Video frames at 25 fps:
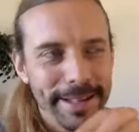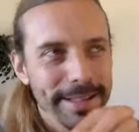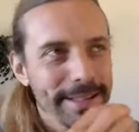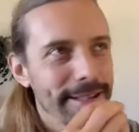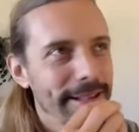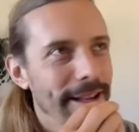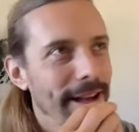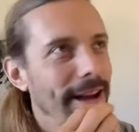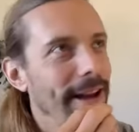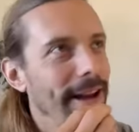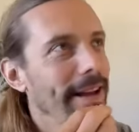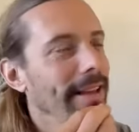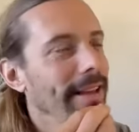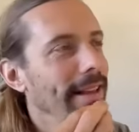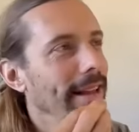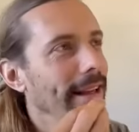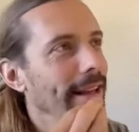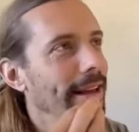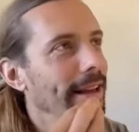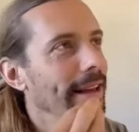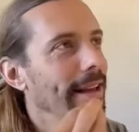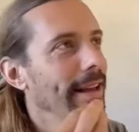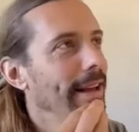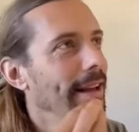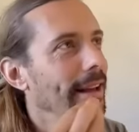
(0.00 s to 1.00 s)
It's not
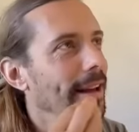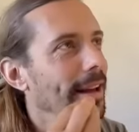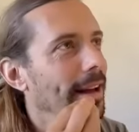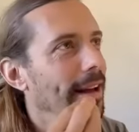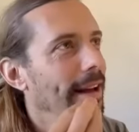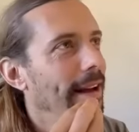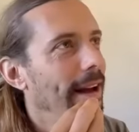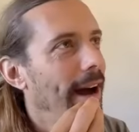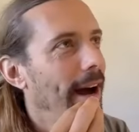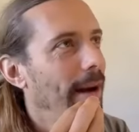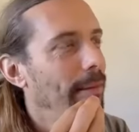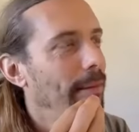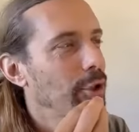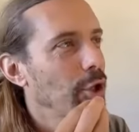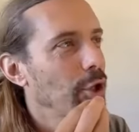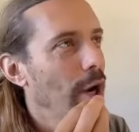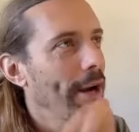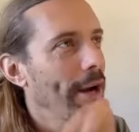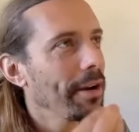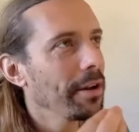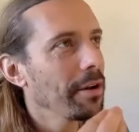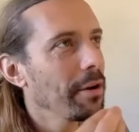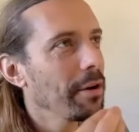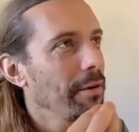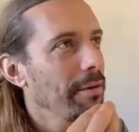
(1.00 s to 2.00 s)
like I'm
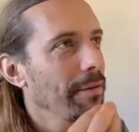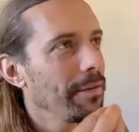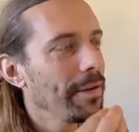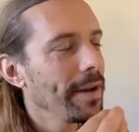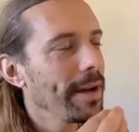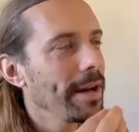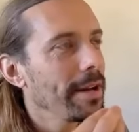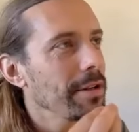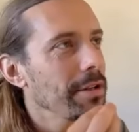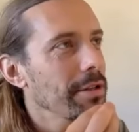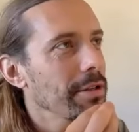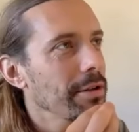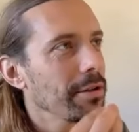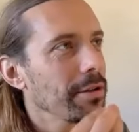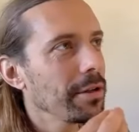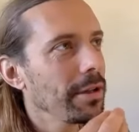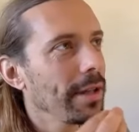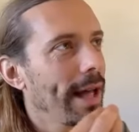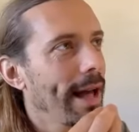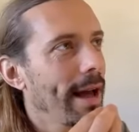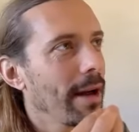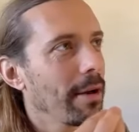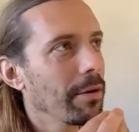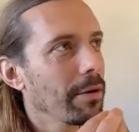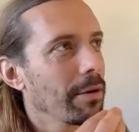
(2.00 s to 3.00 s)
trying to go faster,
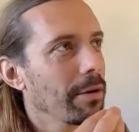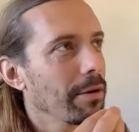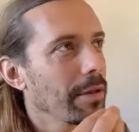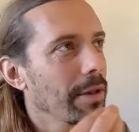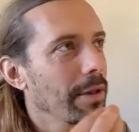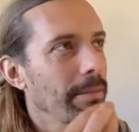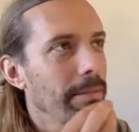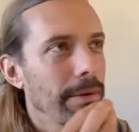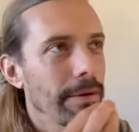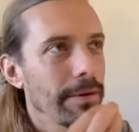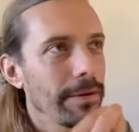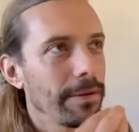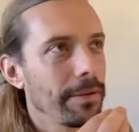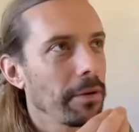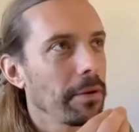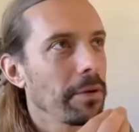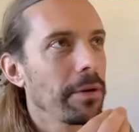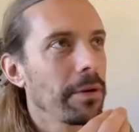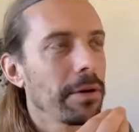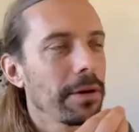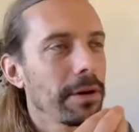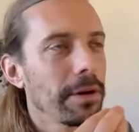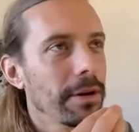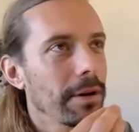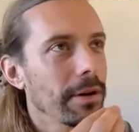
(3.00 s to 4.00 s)
louder than
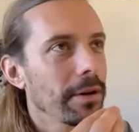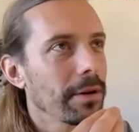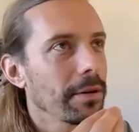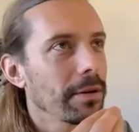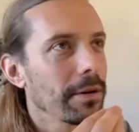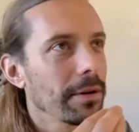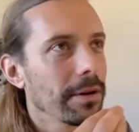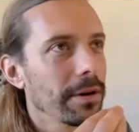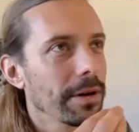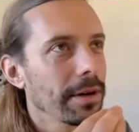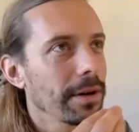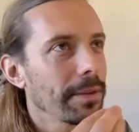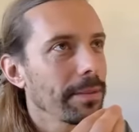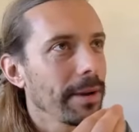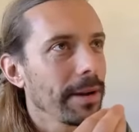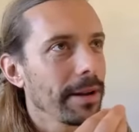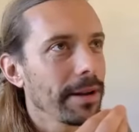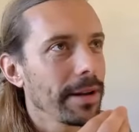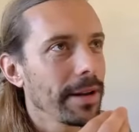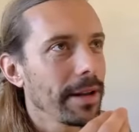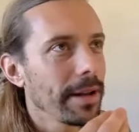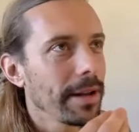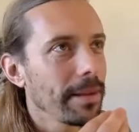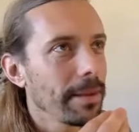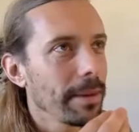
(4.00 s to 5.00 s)
before, or my
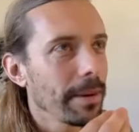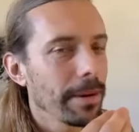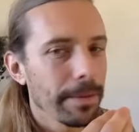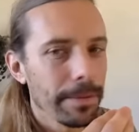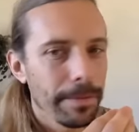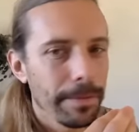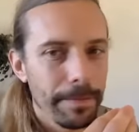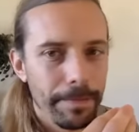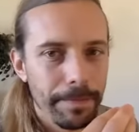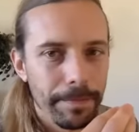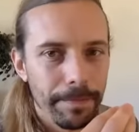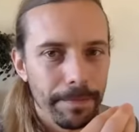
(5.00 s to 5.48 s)
neighbor.